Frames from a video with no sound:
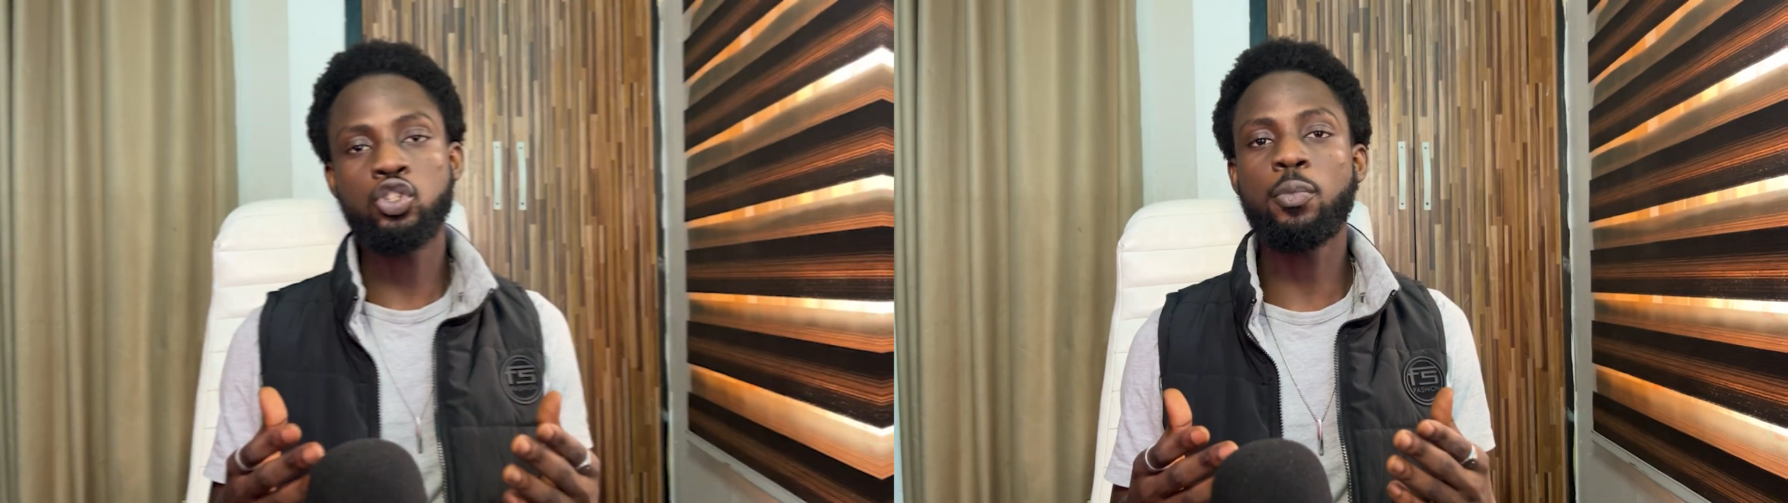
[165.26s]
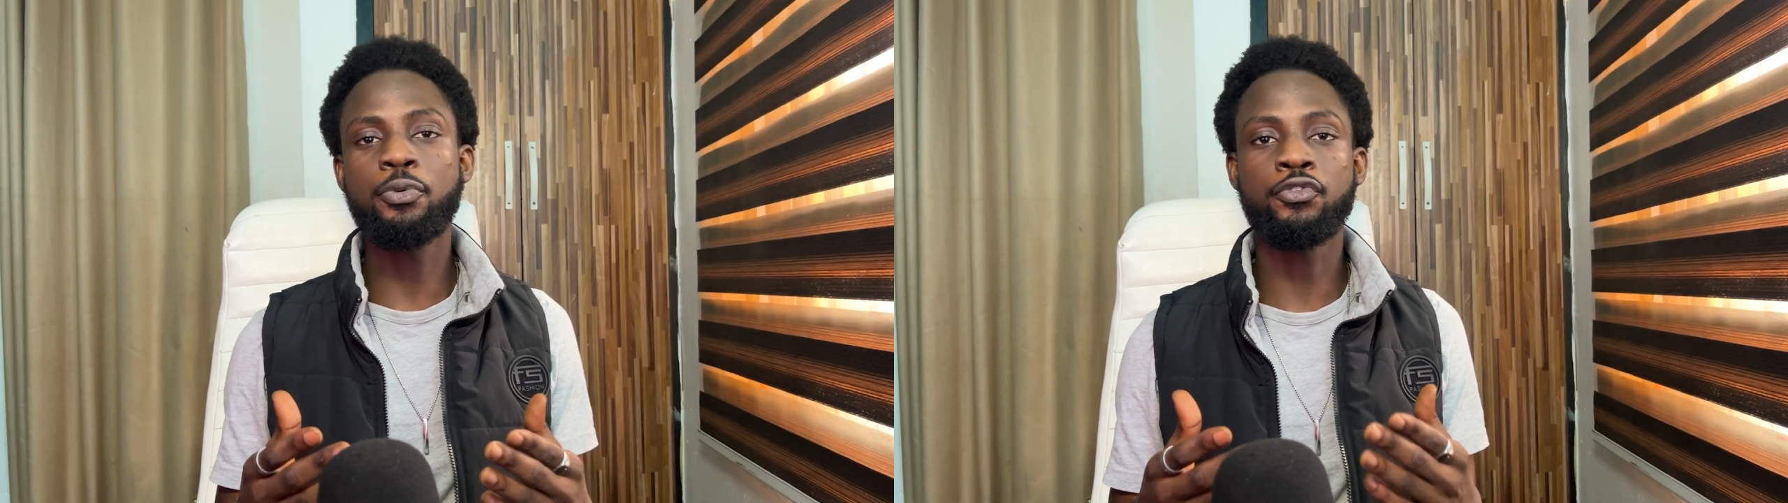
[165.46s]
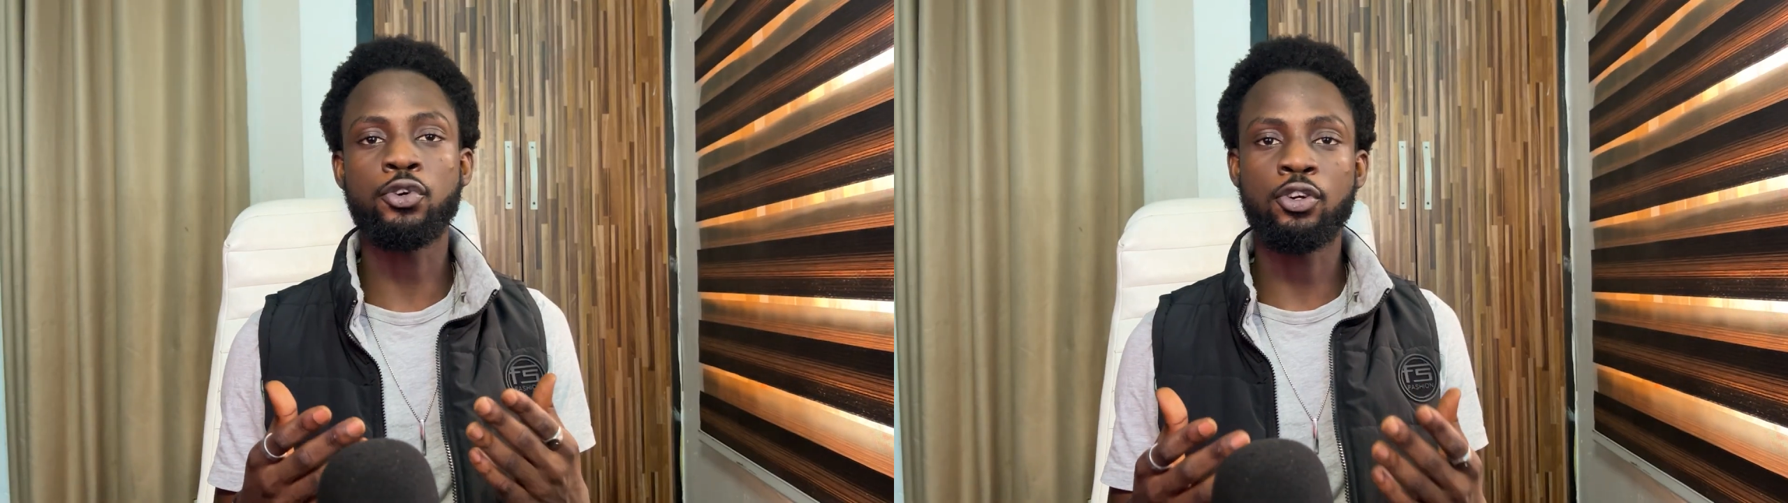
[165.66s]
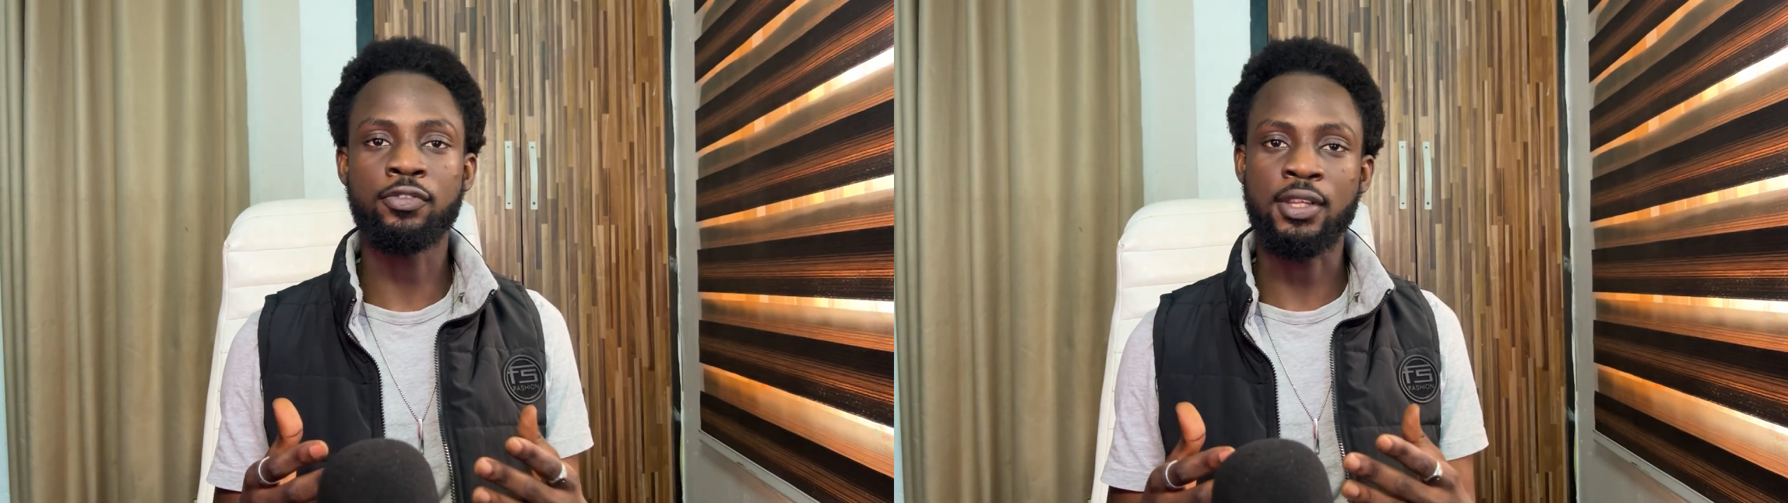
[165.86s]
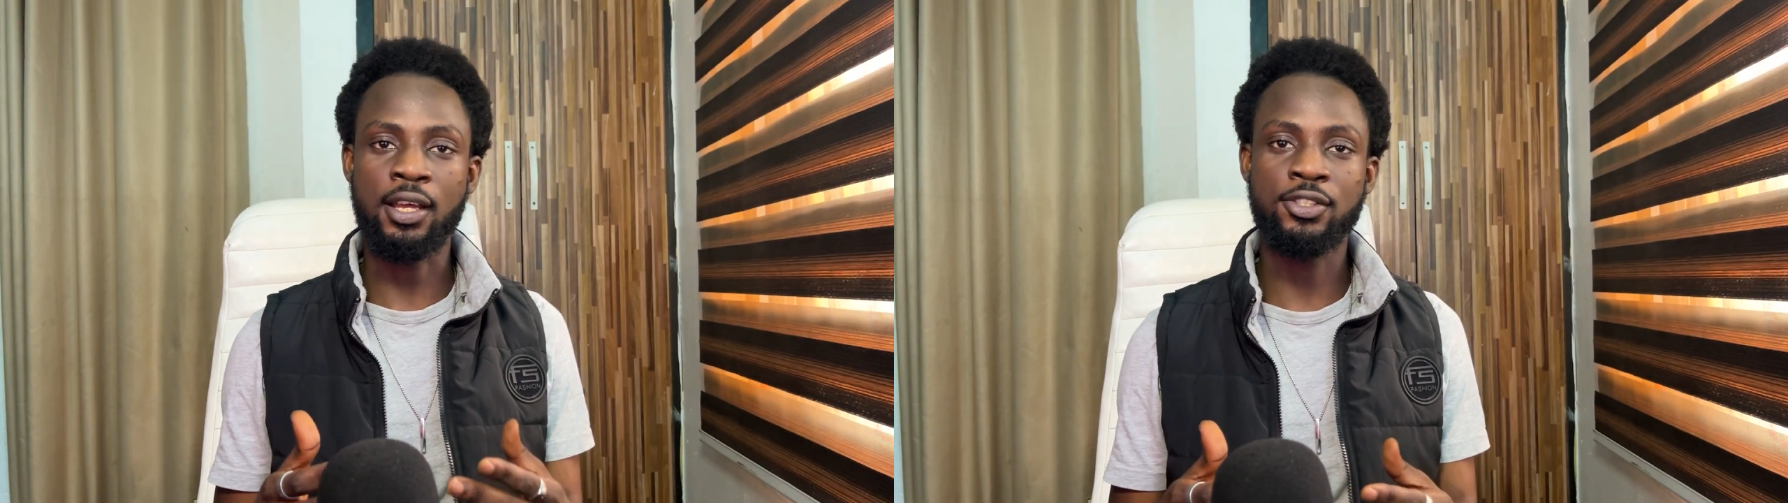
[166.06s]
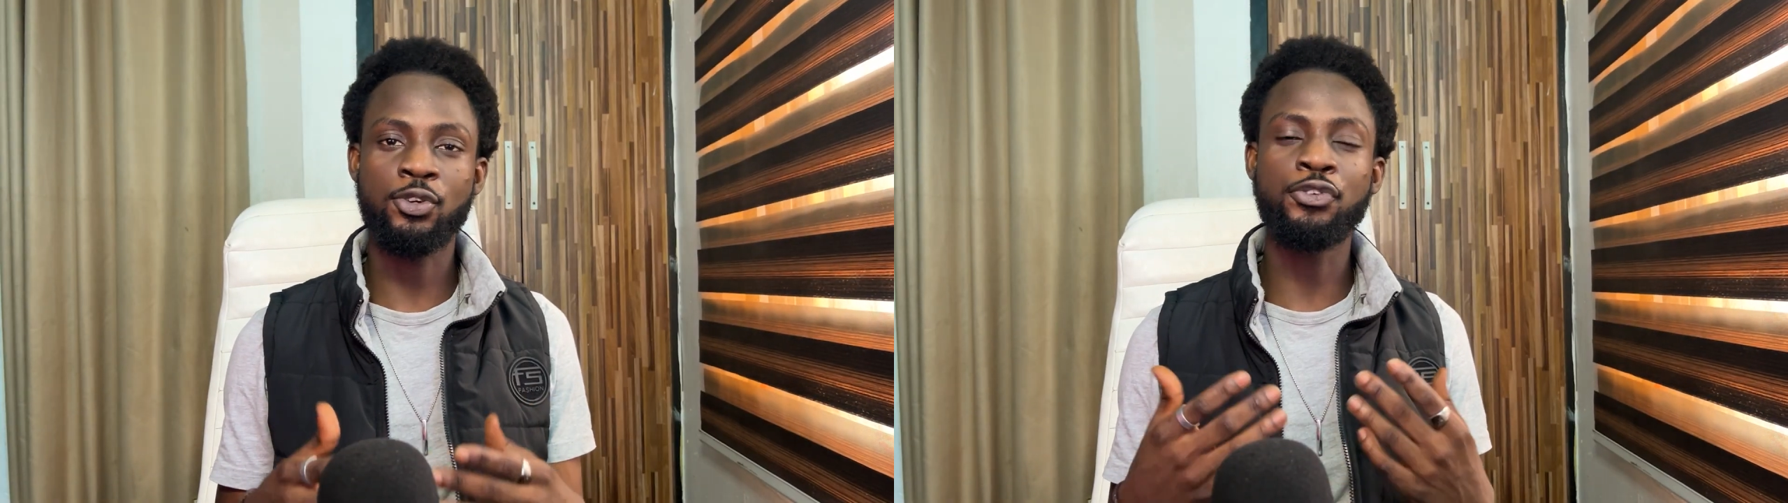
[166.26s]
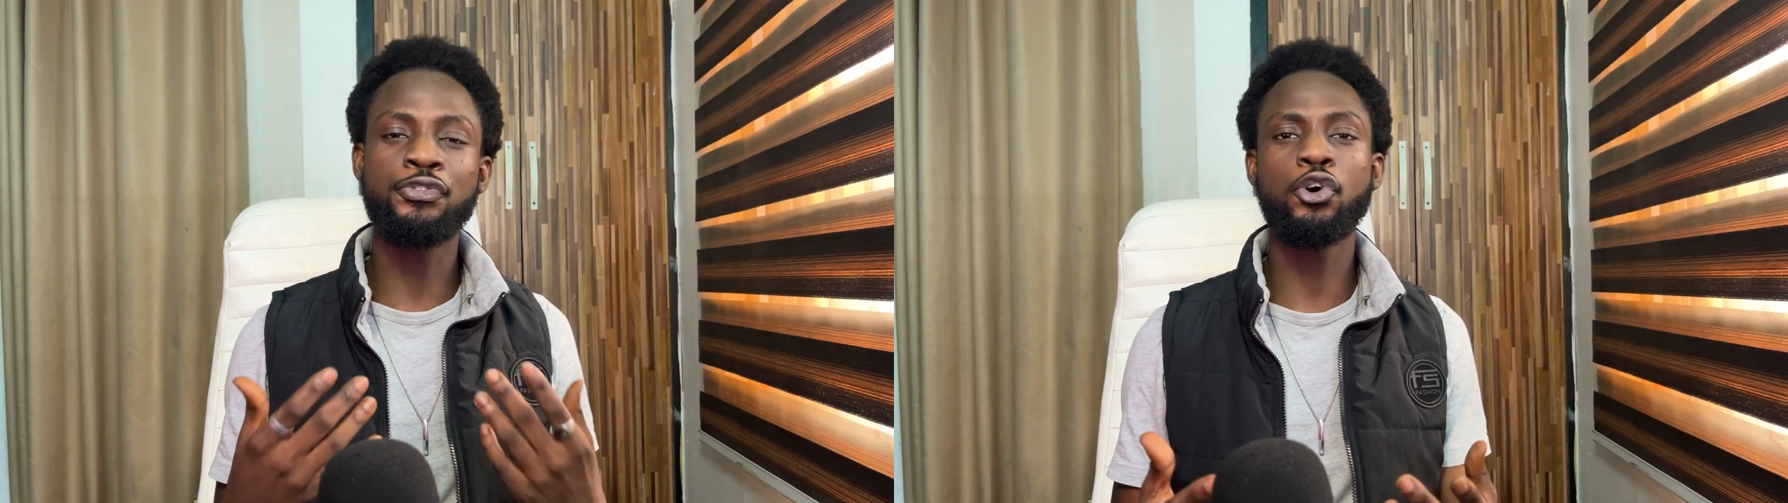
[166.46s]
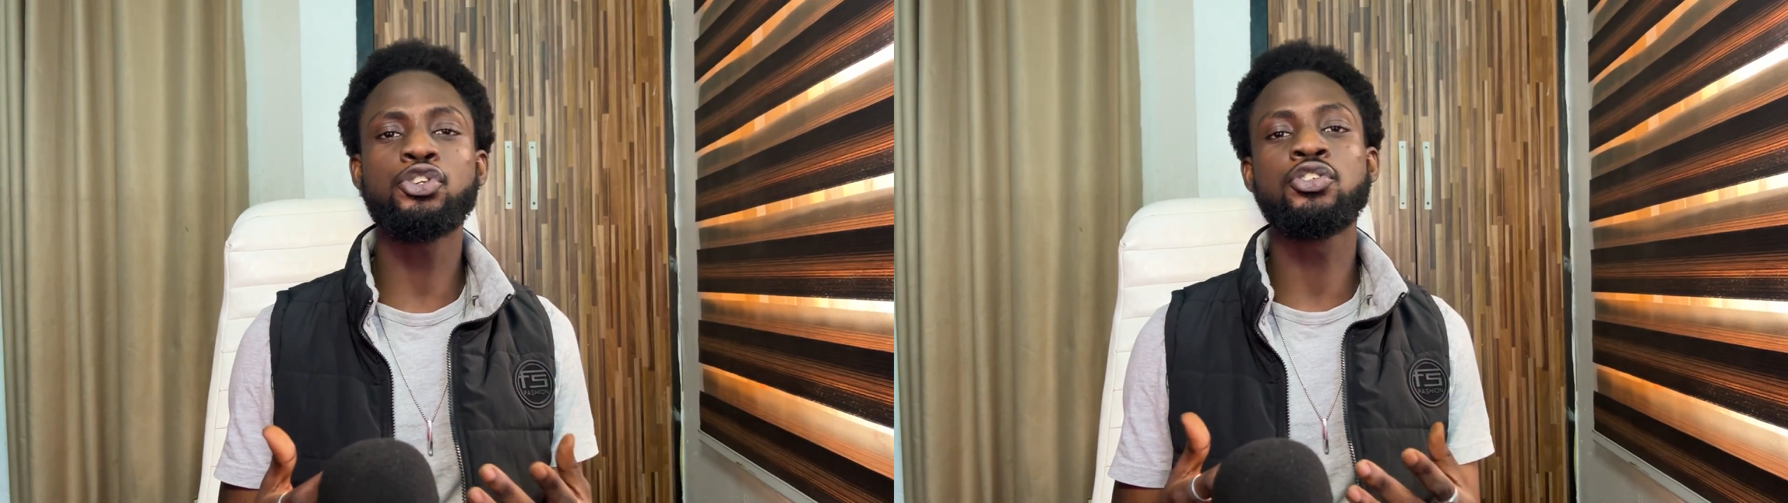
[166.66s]
top of all of that,
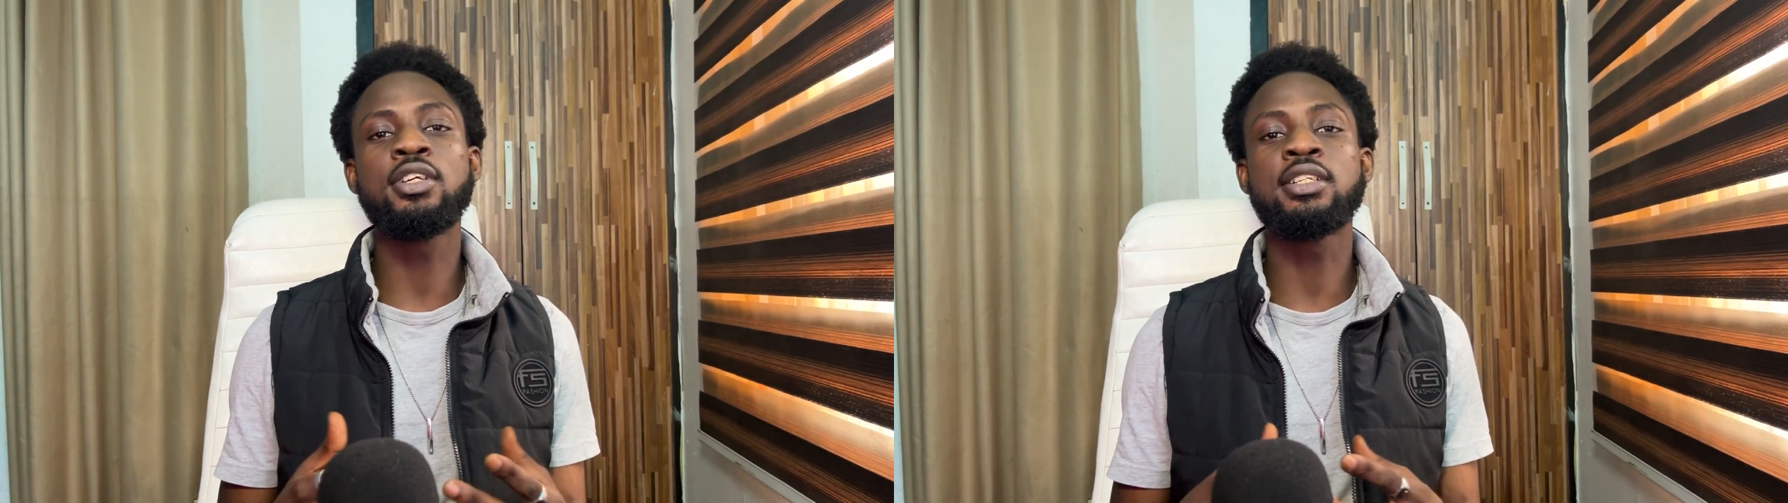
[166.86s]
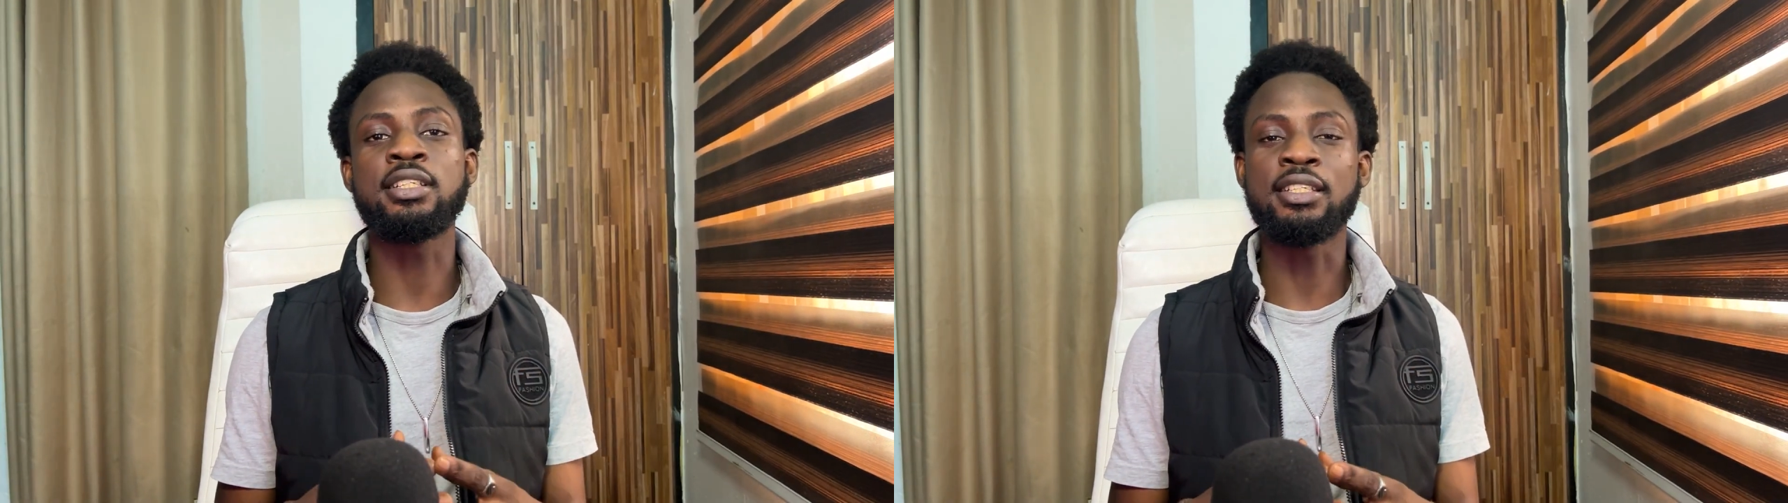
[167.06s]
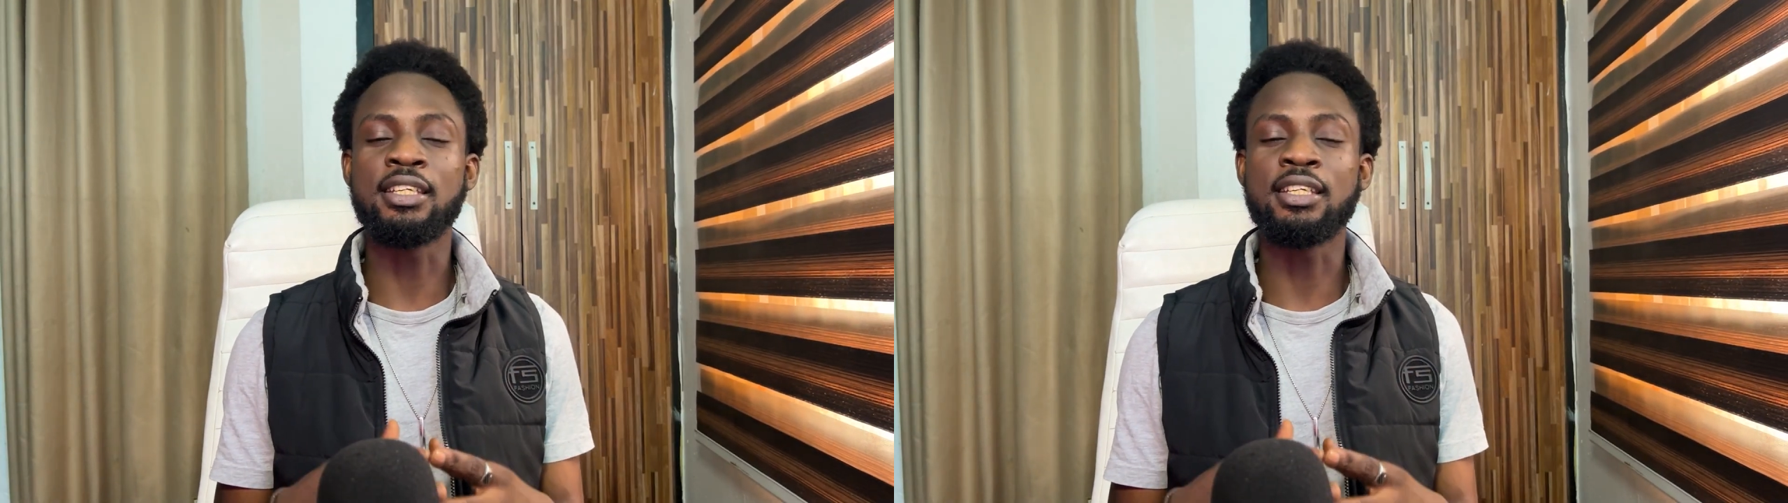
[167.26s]
unfortunately,